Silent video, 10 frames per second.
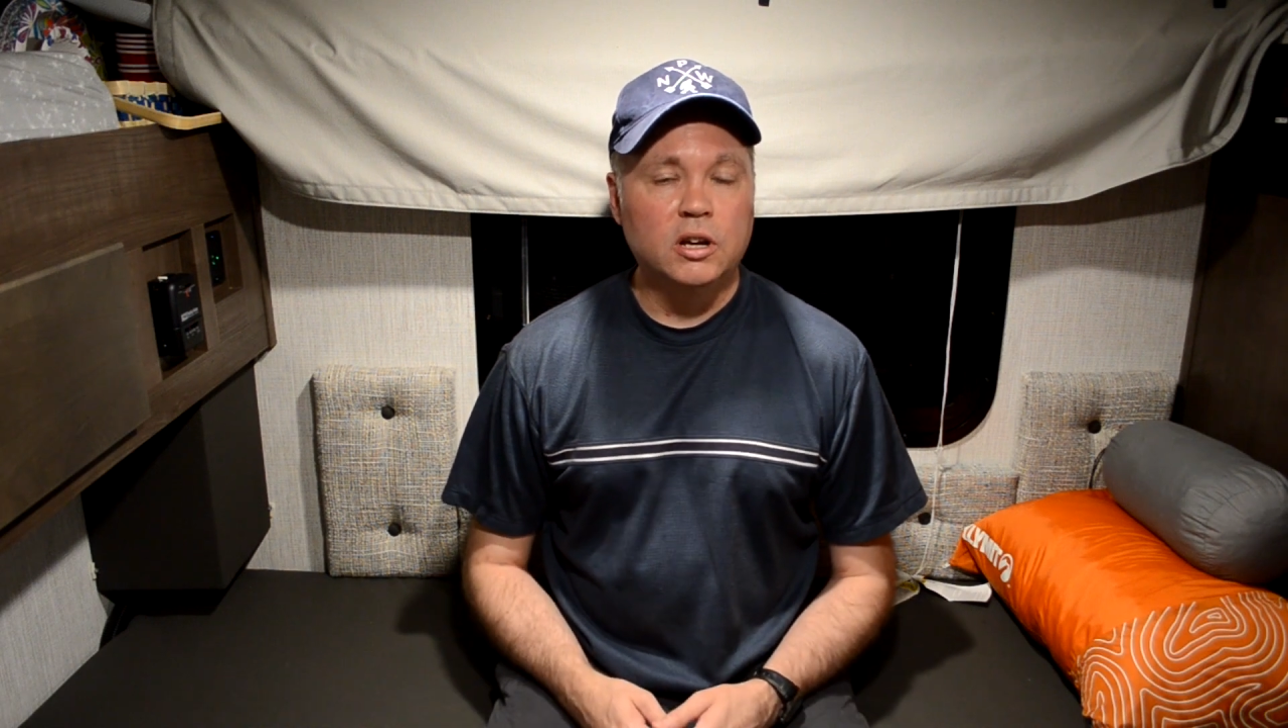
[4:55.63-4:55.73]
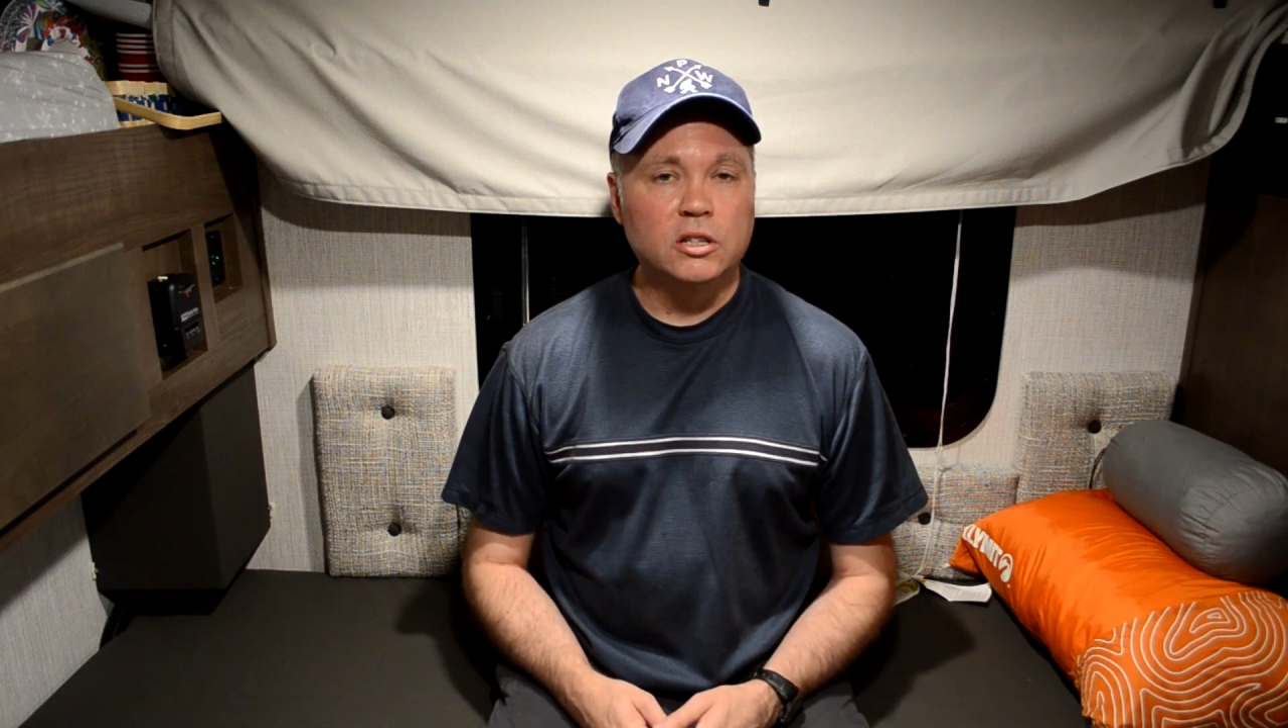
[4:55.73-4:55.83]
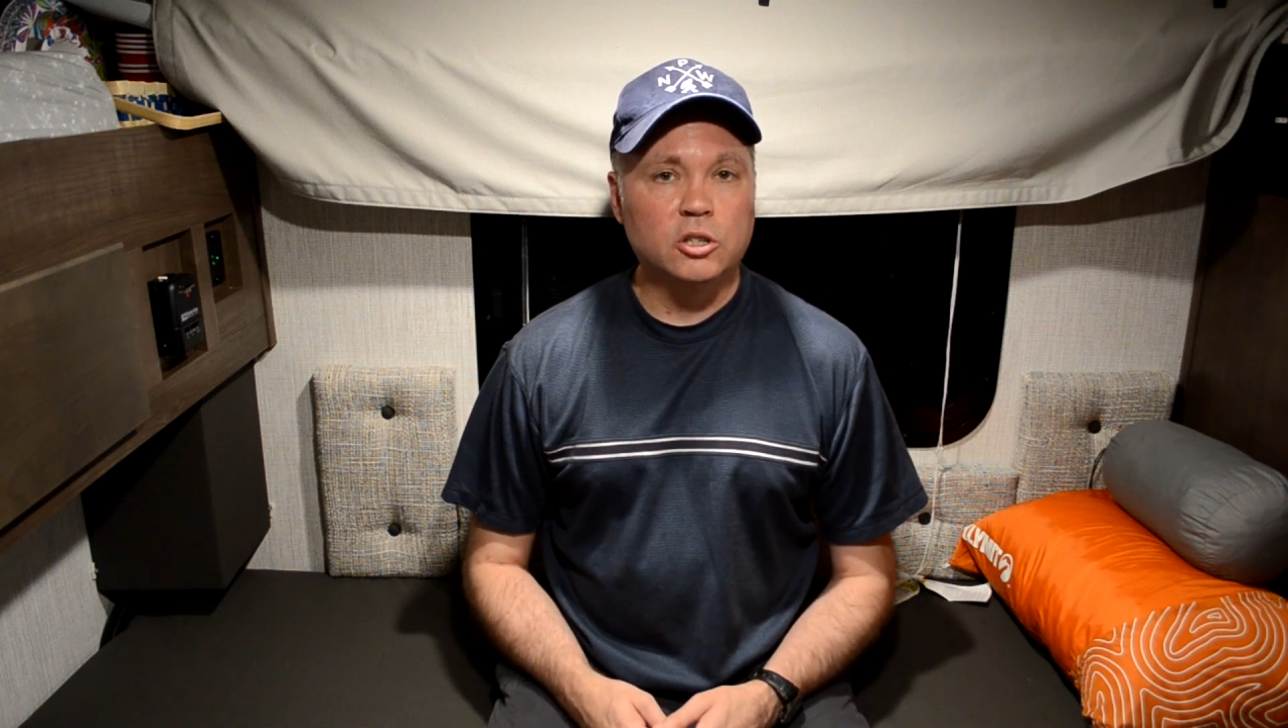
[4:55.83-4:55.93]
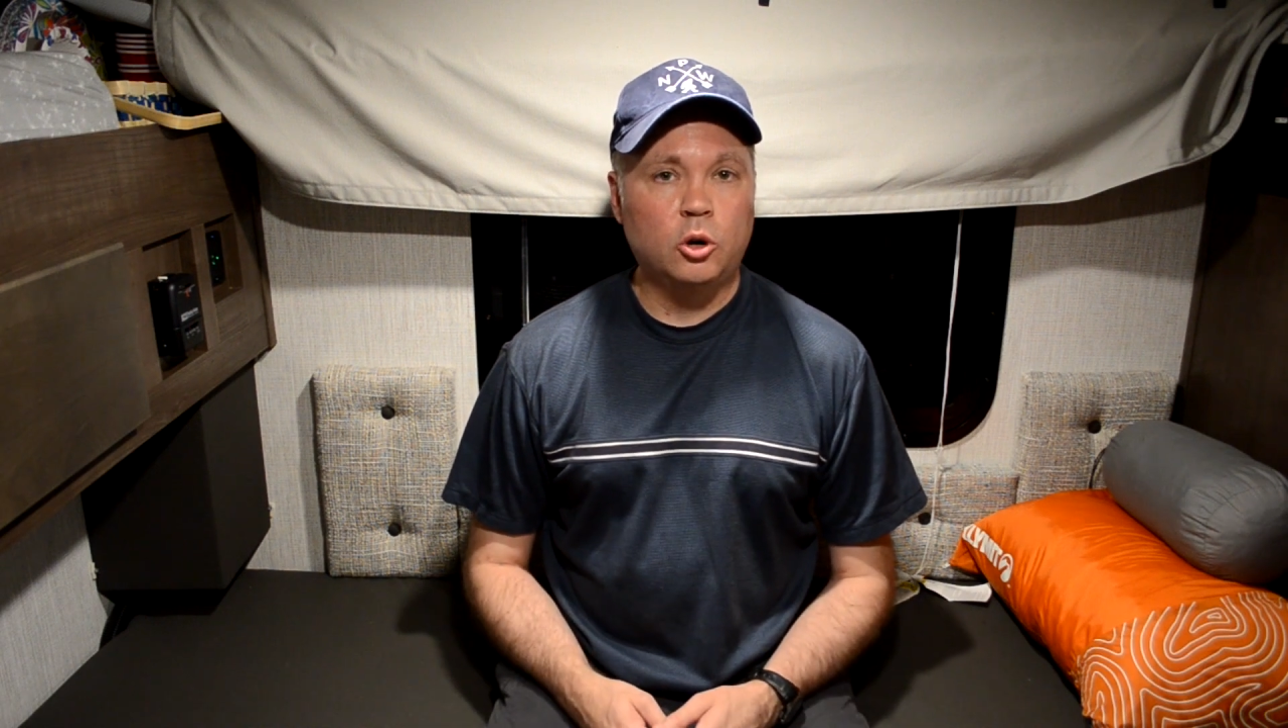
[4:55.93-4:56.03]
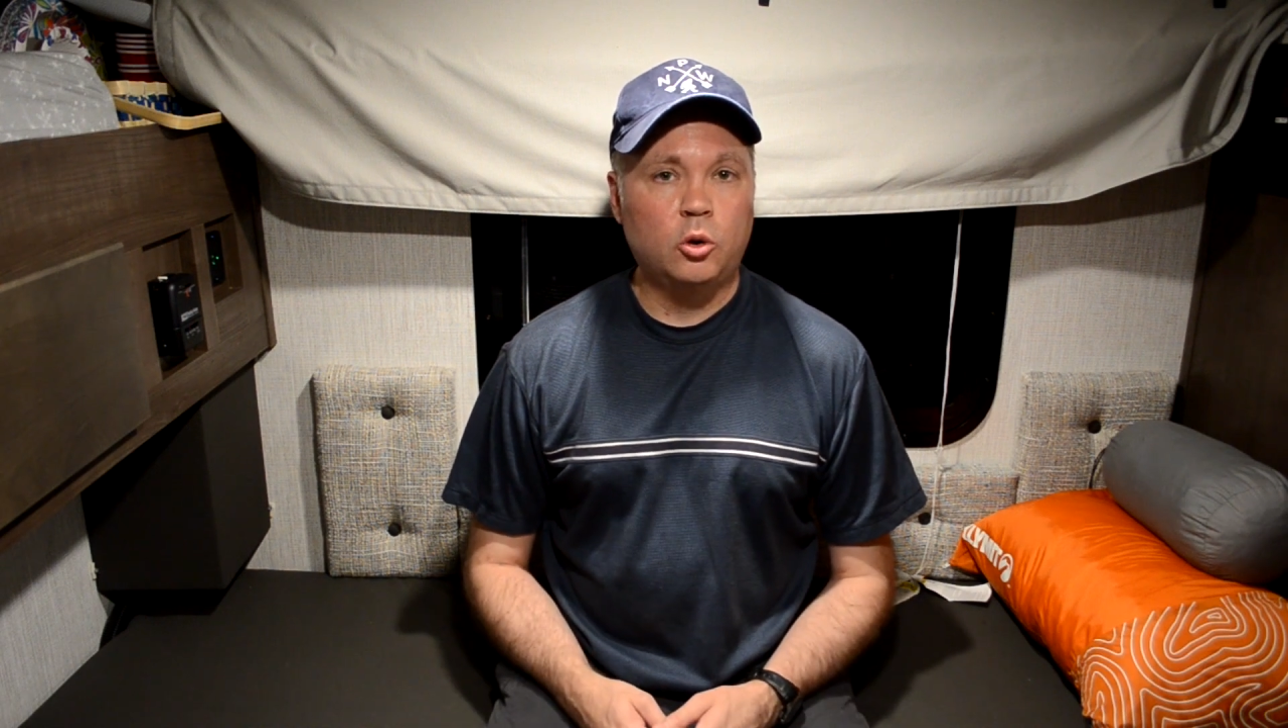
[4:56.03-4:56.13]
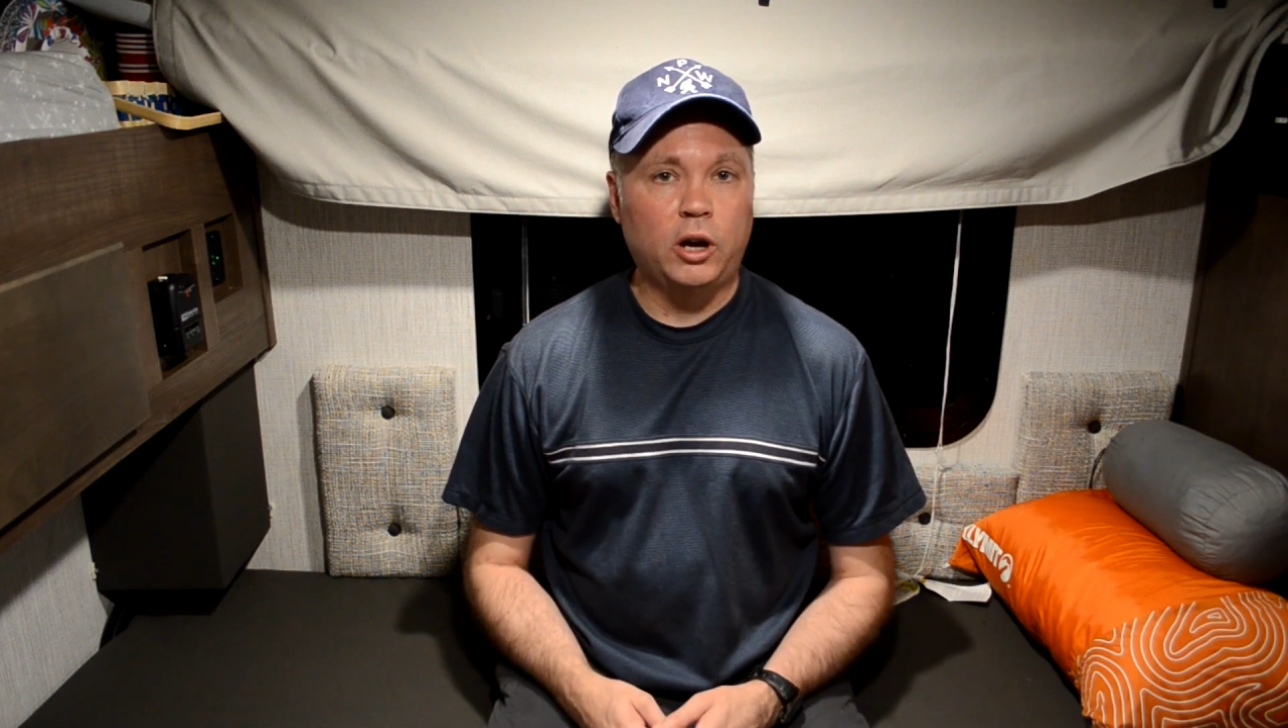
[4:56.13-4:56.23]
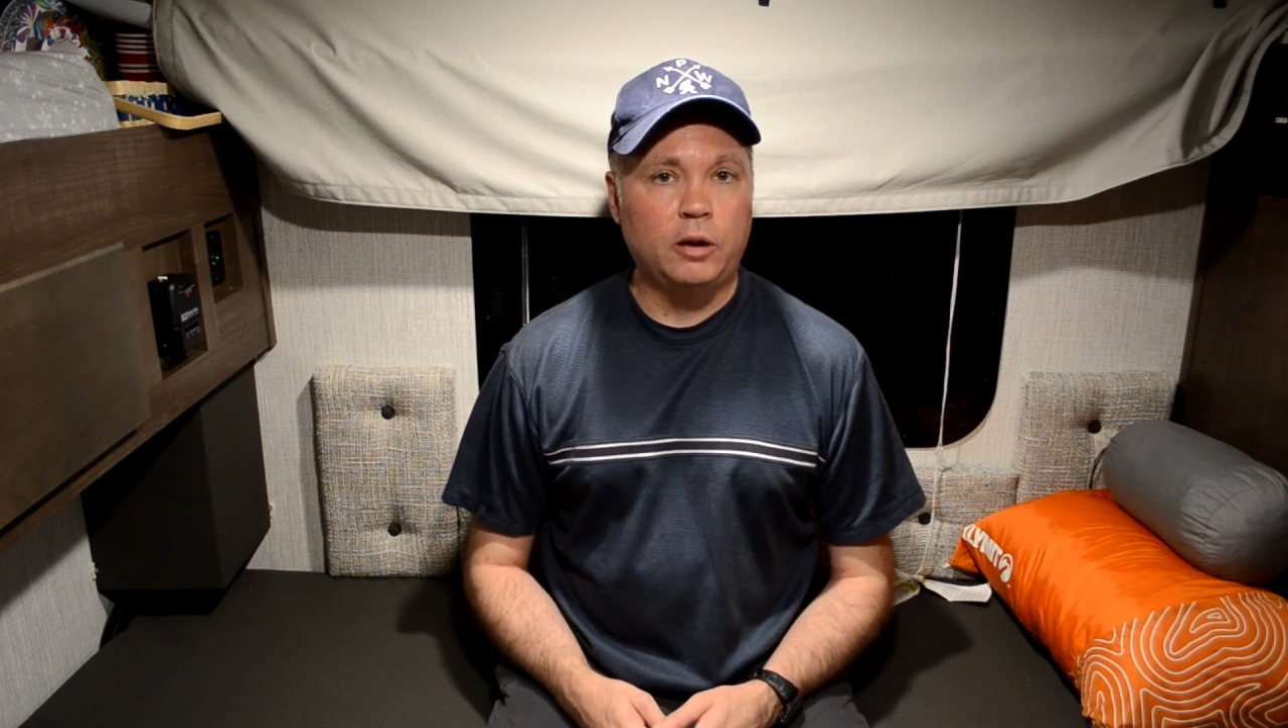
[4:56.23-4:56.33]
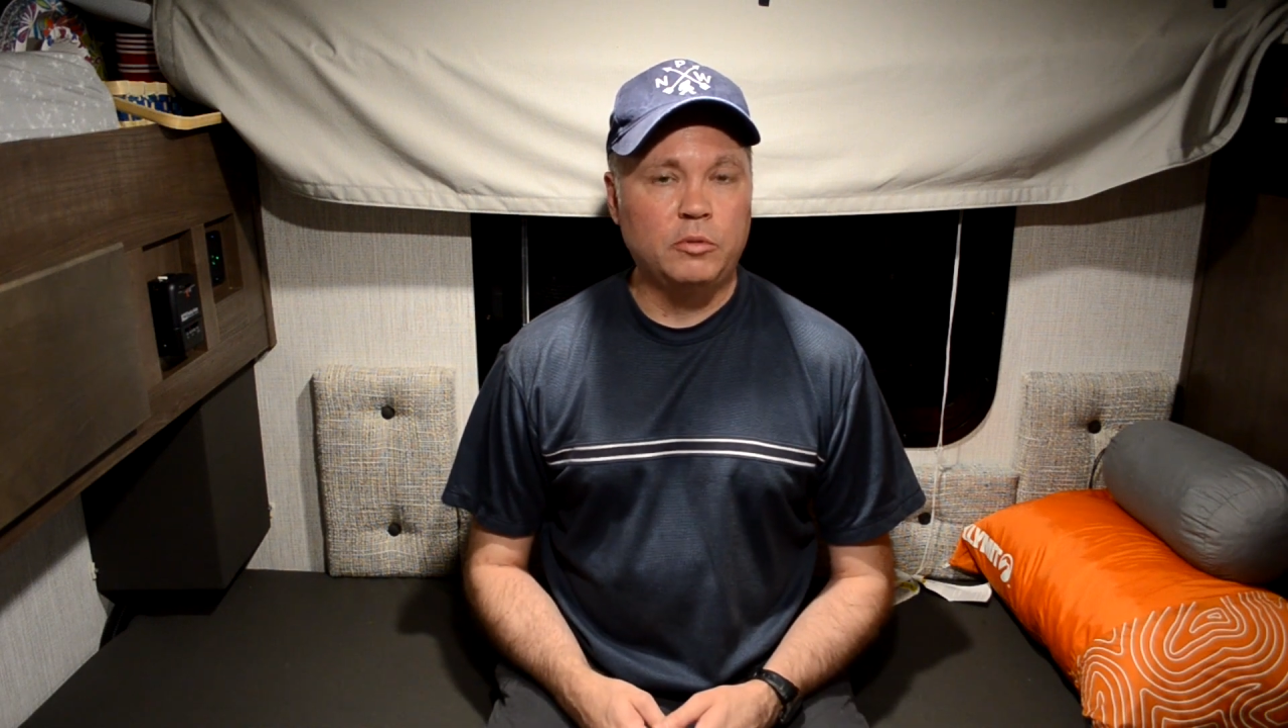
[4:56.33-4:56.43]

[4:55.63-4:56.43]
So